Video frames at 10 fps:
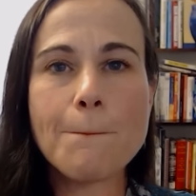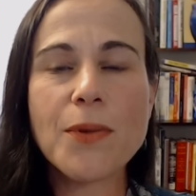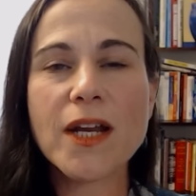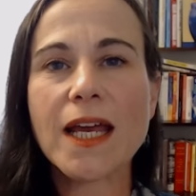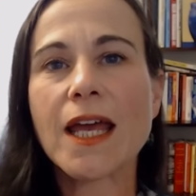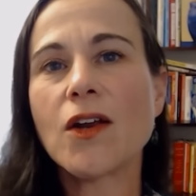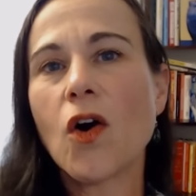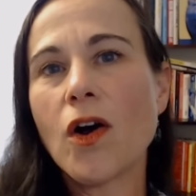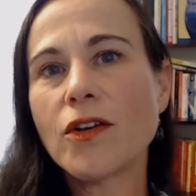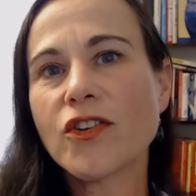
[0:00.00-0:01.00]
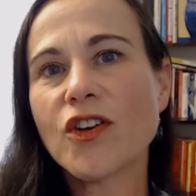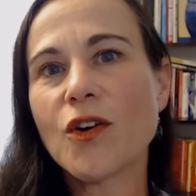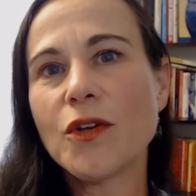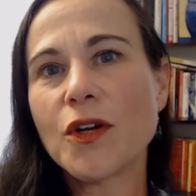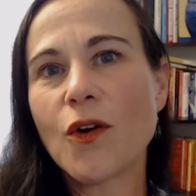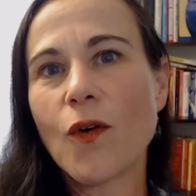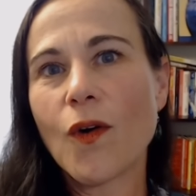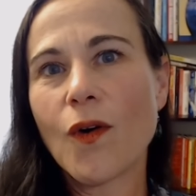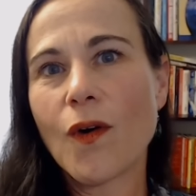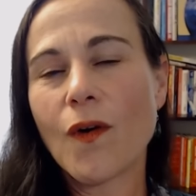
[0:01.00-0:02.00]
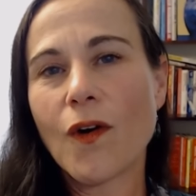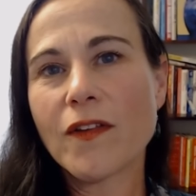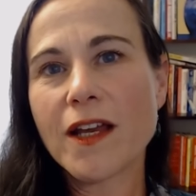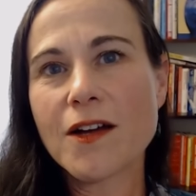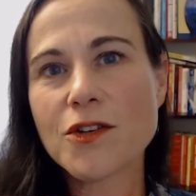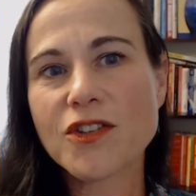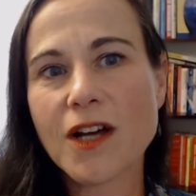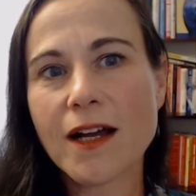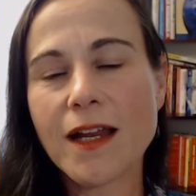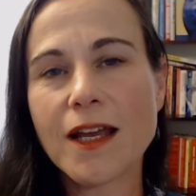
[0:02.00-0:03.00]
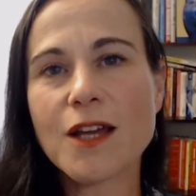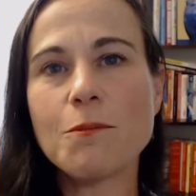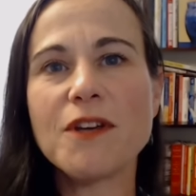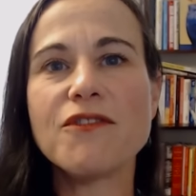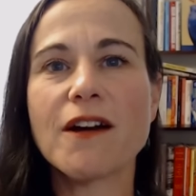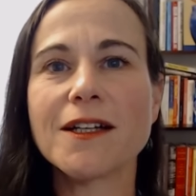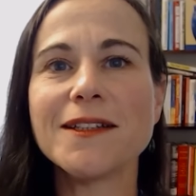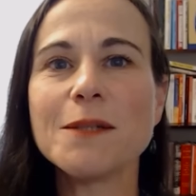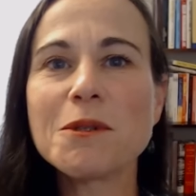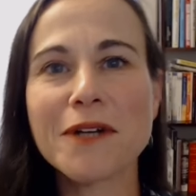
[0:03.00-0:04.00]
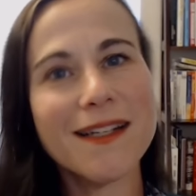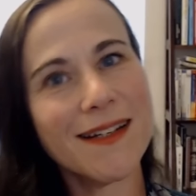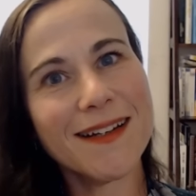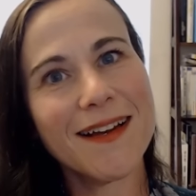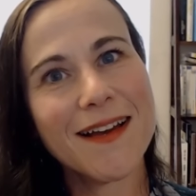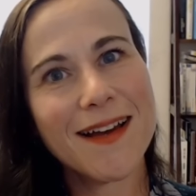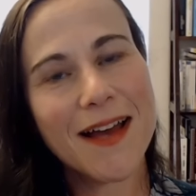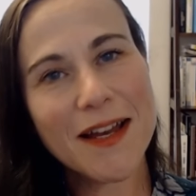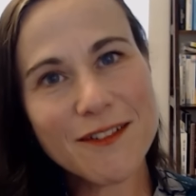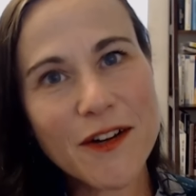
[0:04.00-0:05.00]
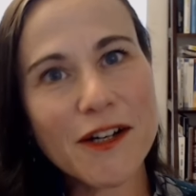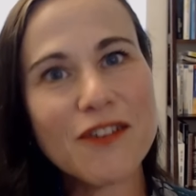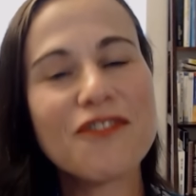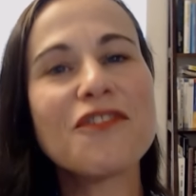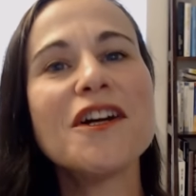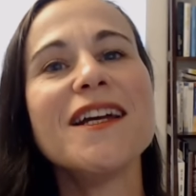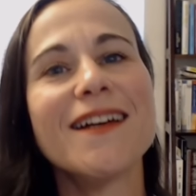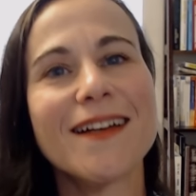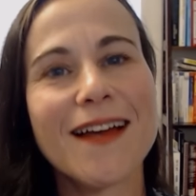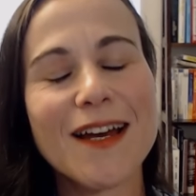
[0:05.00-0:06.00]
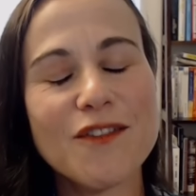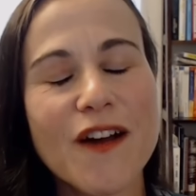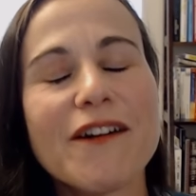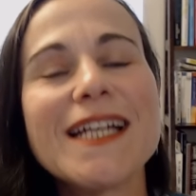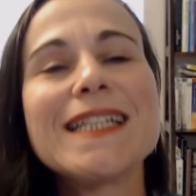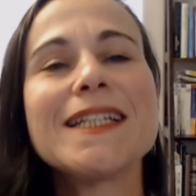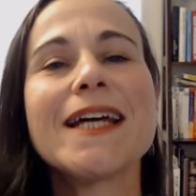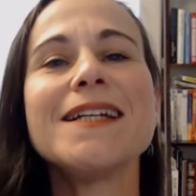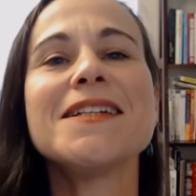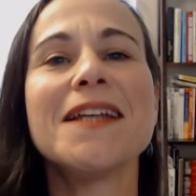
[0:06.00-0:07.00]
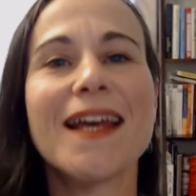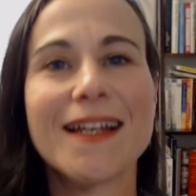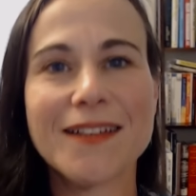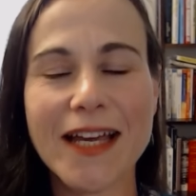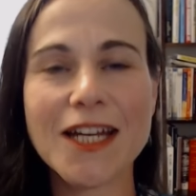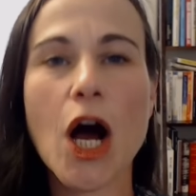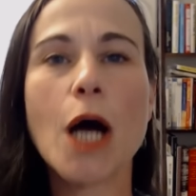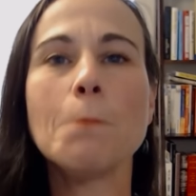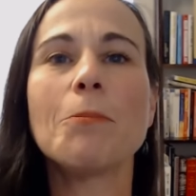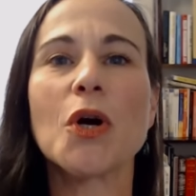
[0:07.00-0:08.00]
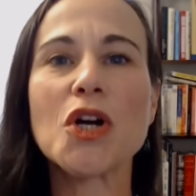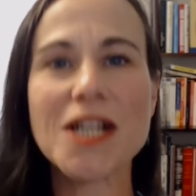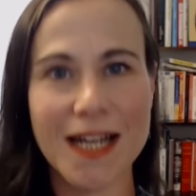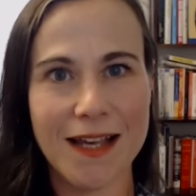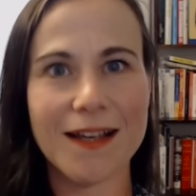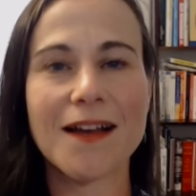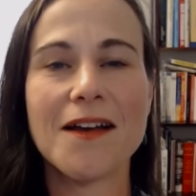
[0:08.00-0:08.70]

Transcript: But it can also, you know, on the other side, it can be very liberating and very freeing and very lightening, like an unburdening